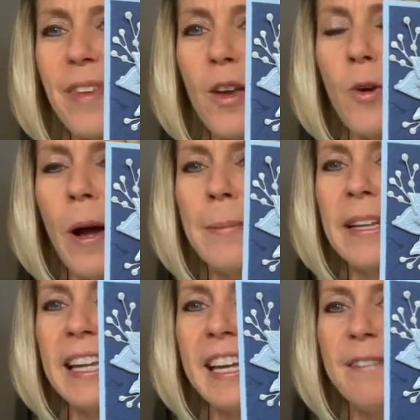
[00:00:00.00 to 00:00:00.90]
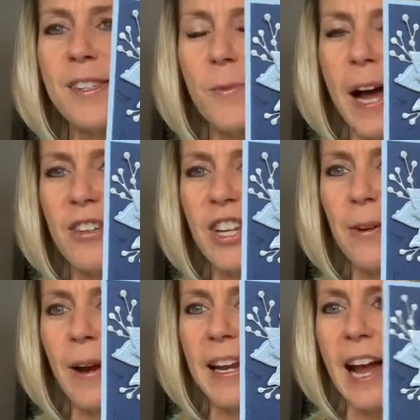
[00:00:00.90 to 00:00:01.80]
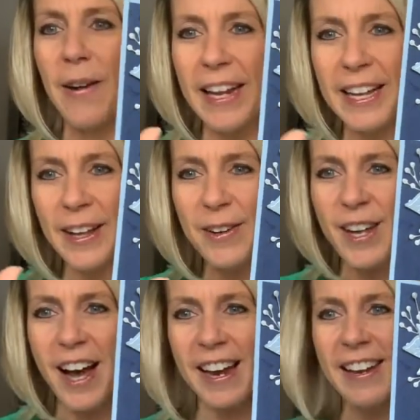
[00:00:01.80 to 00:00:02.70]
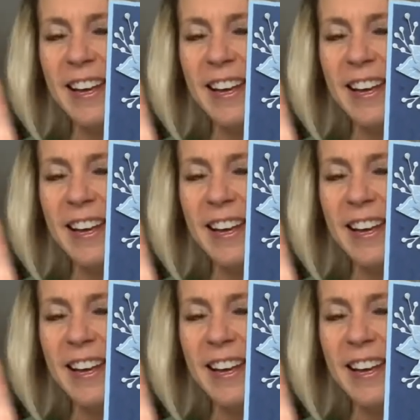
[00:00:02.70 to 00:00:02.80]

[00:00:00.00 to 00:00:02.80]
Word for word: who I believe is watching right now. And hello, Dawn,